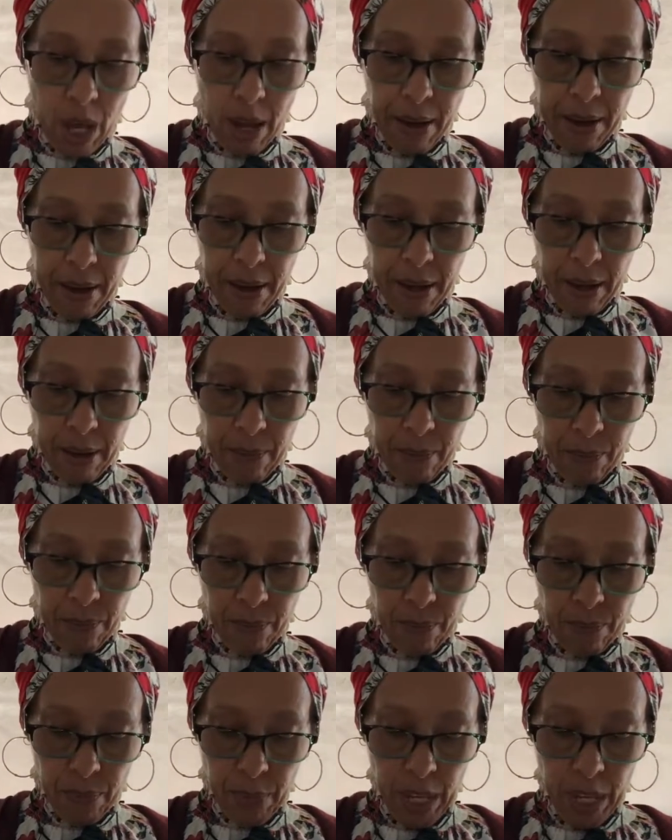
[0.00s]
and
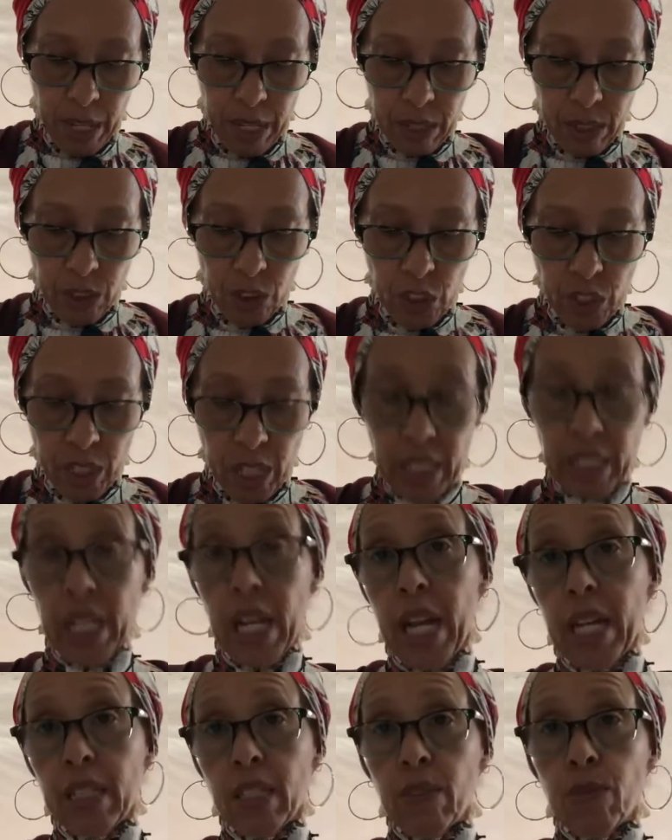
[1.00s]
she does
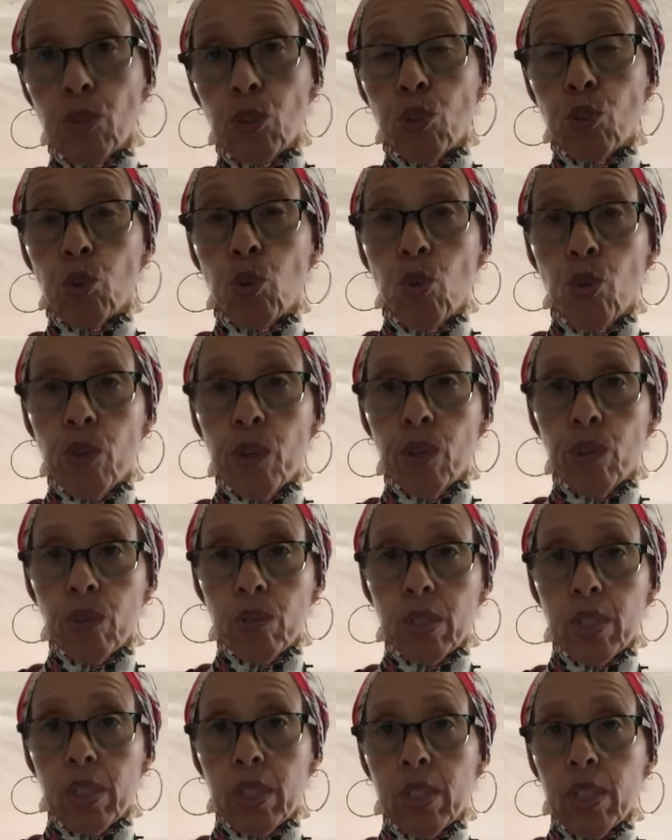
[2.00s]
lots of
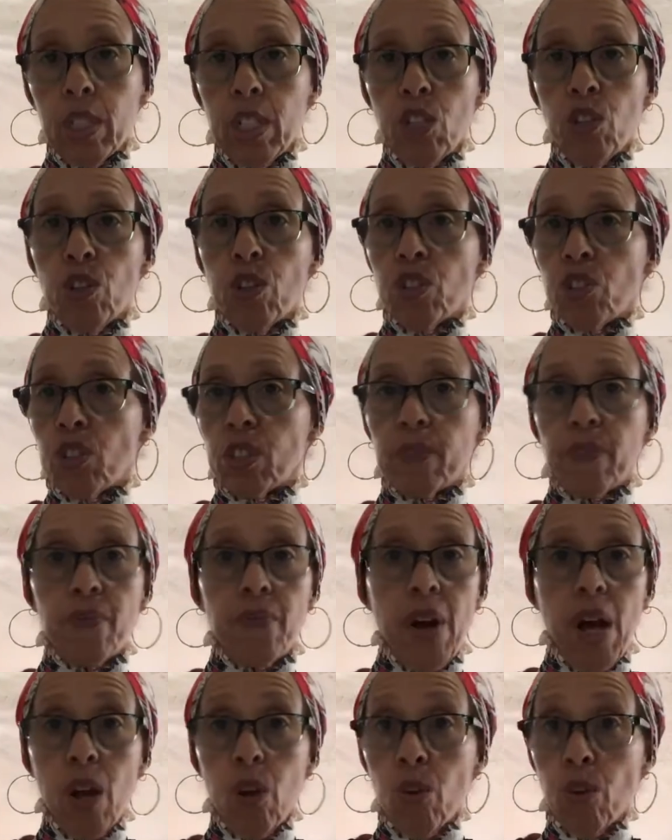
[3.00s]
tutorials. You can just
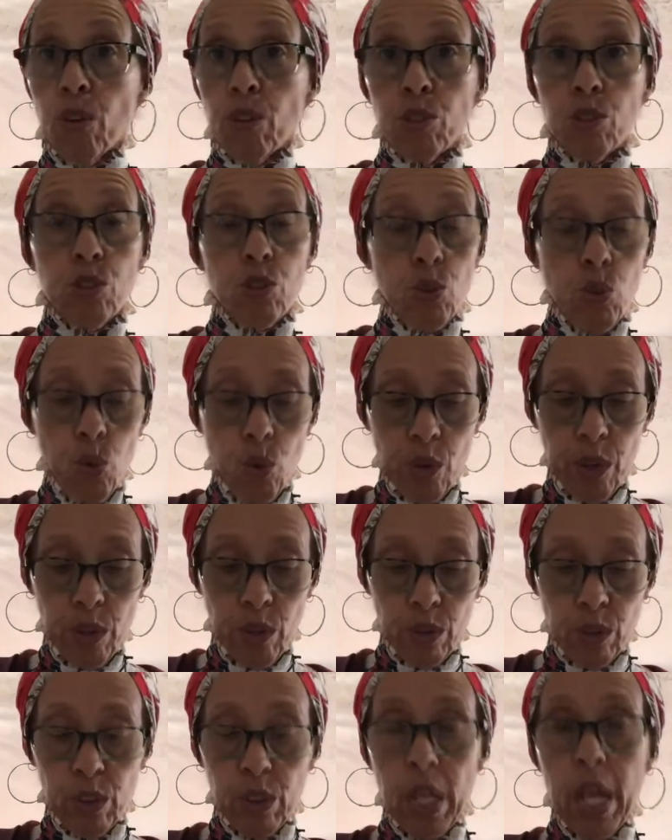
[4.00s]
follow her
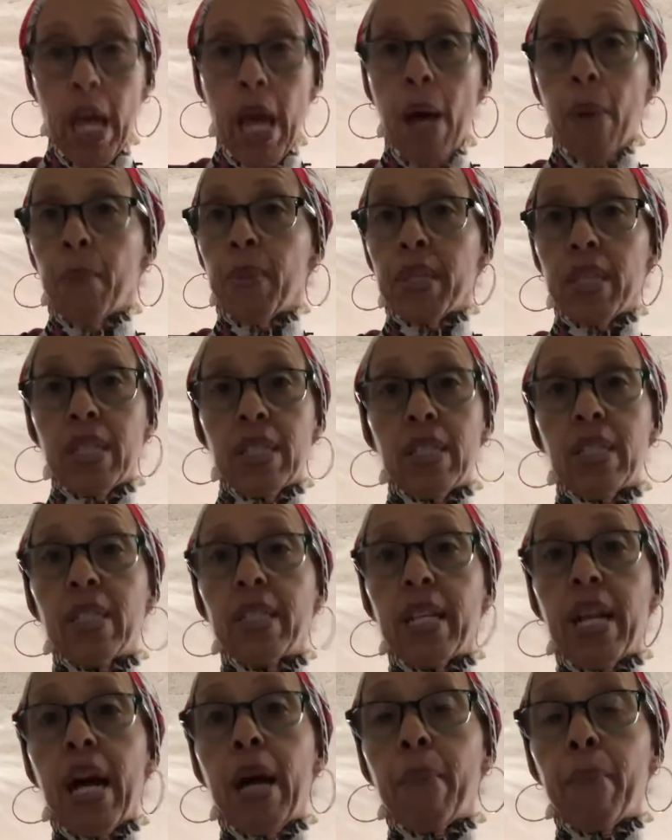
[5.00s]
tutorials. But this is
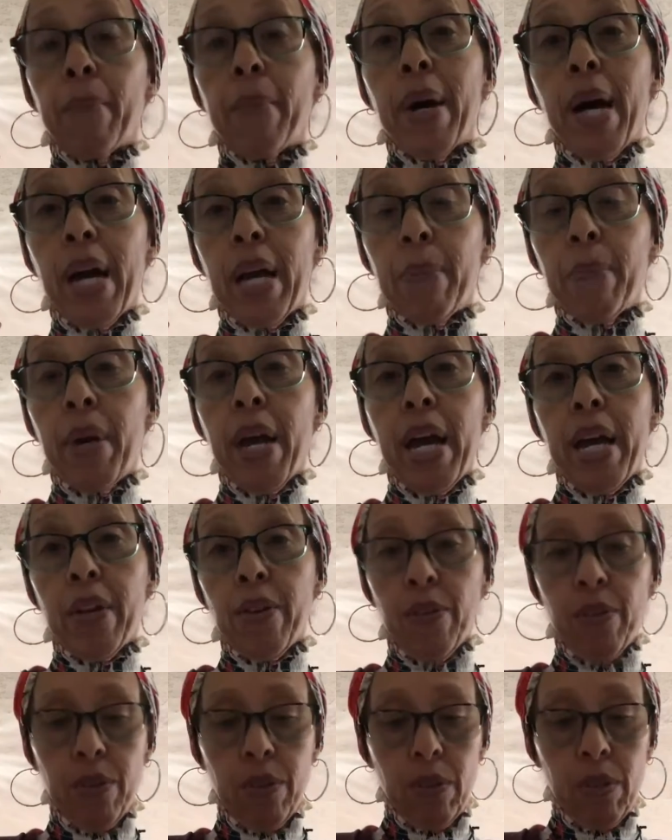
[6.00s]
not my
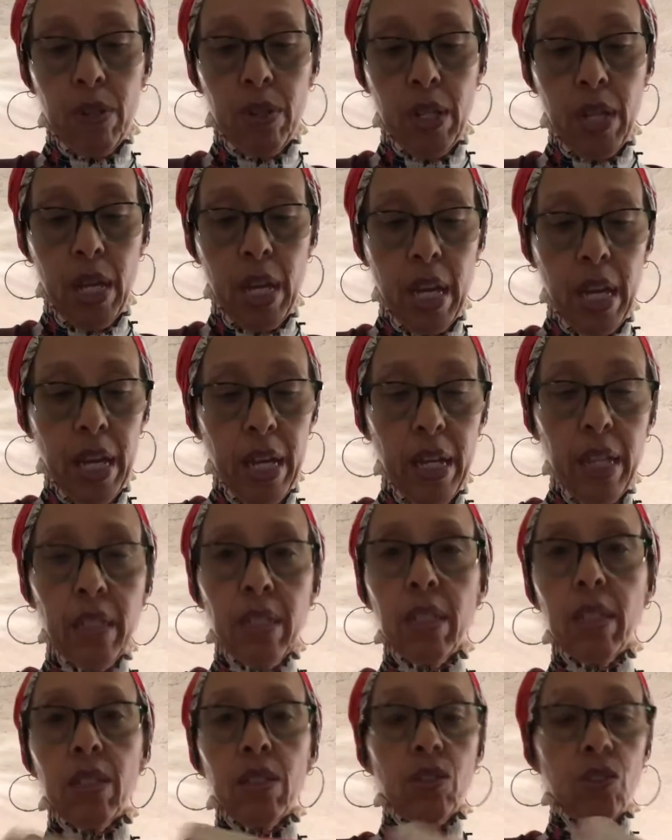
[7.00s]
pattern.
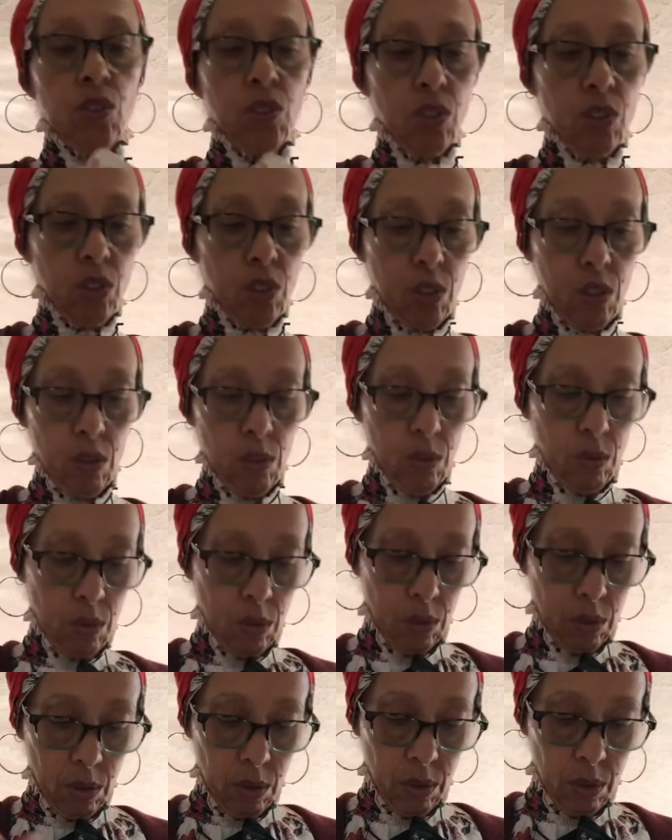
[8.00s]
Isn't this just cute?
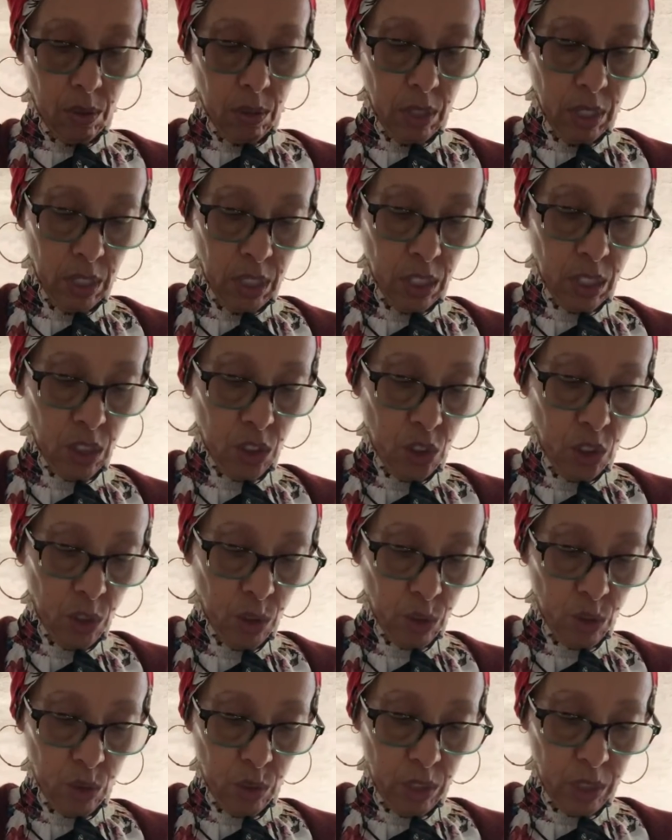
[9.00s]
This is a
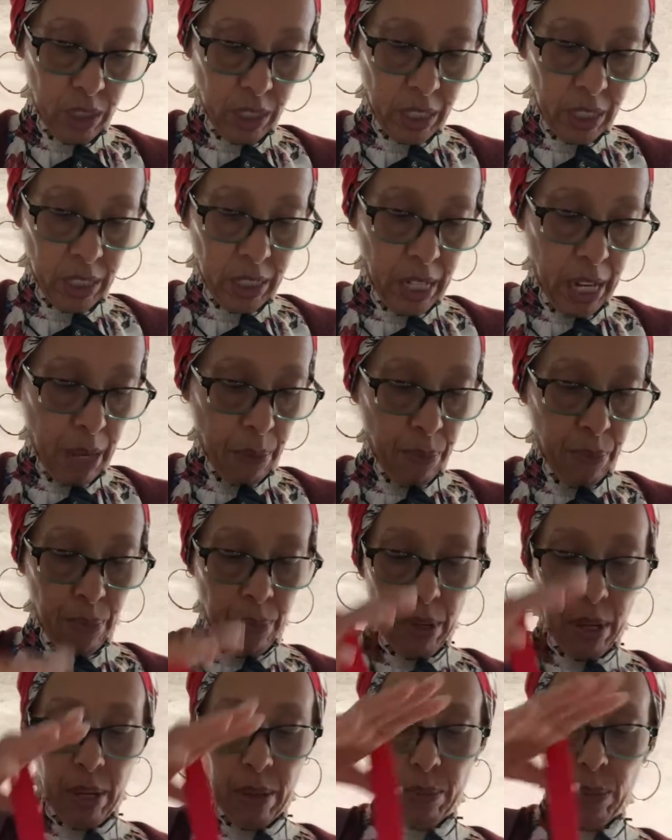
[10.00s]
children type
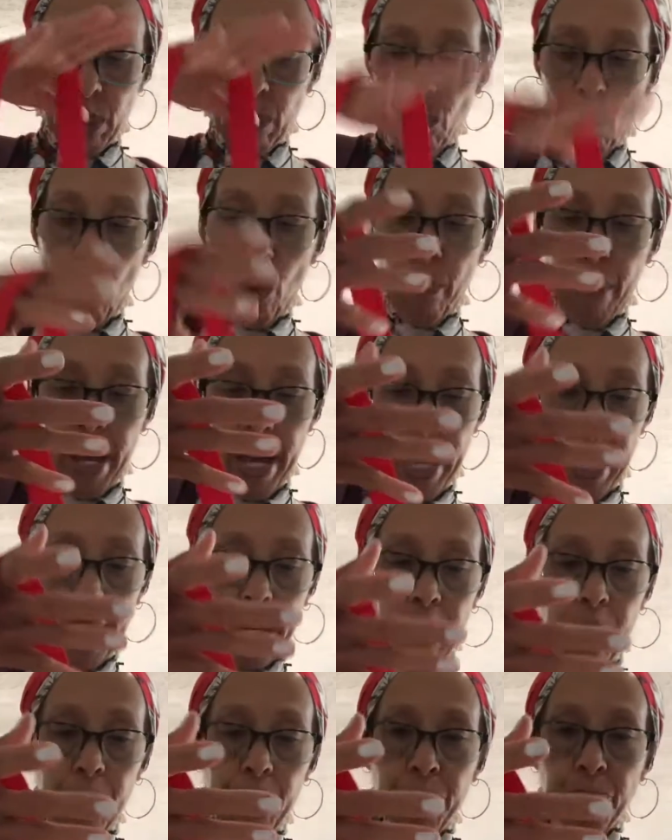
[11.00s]
small bag,
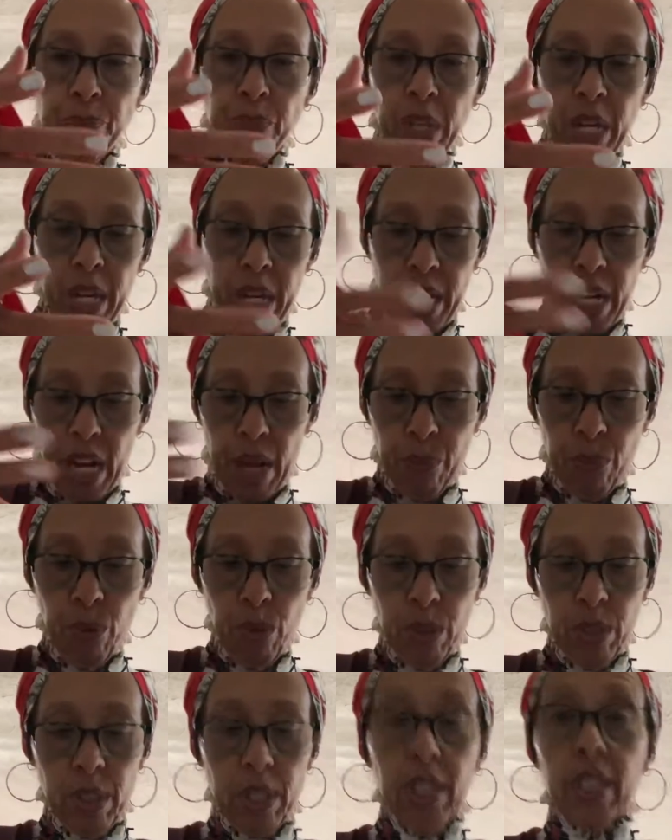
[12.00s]
and I
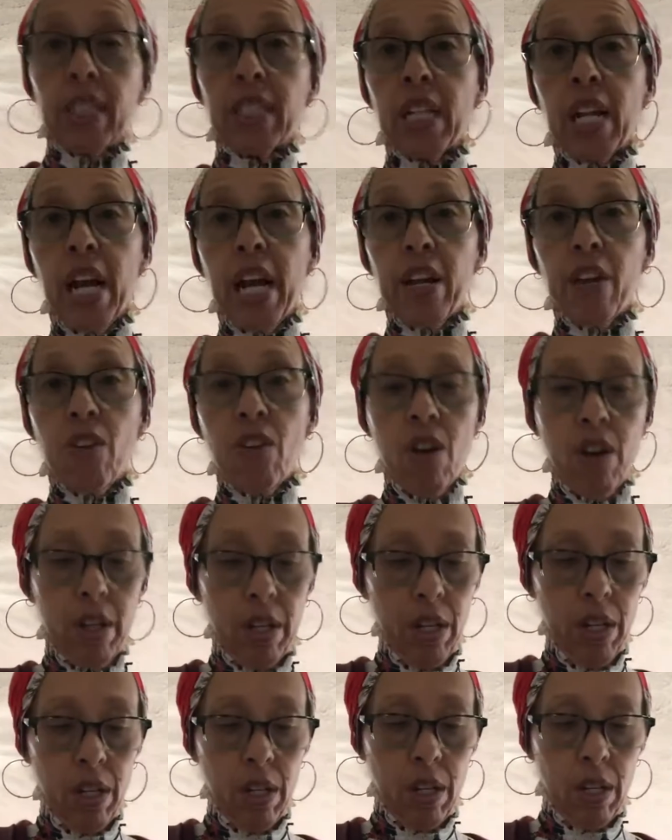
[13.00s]
put slider on it